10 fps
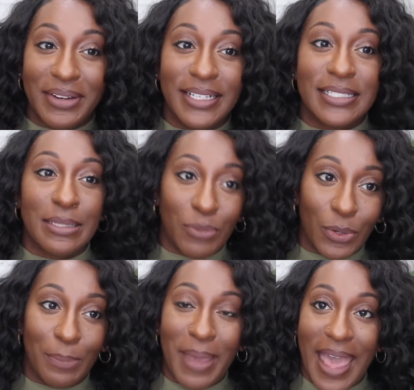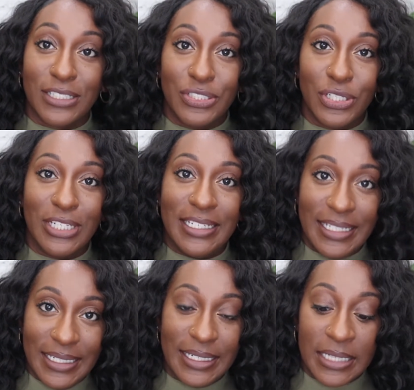is, the more packs you're gonna
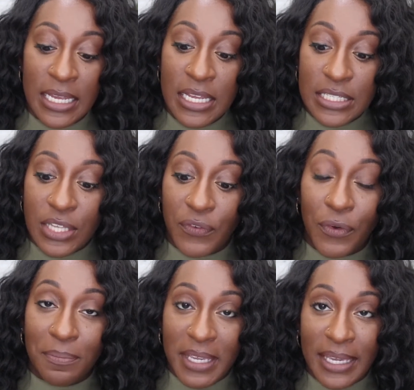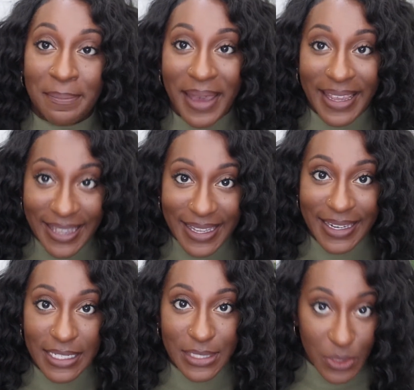need. So for me, in my
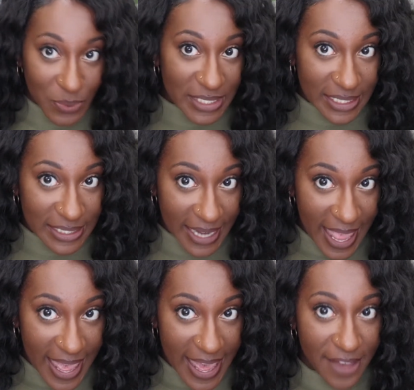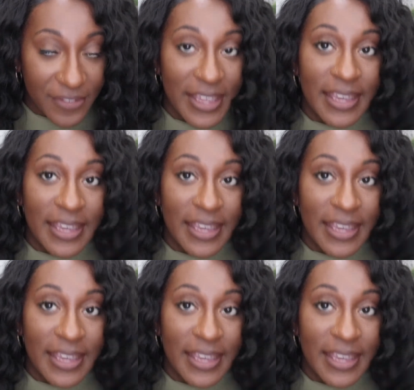head, it was 6.5.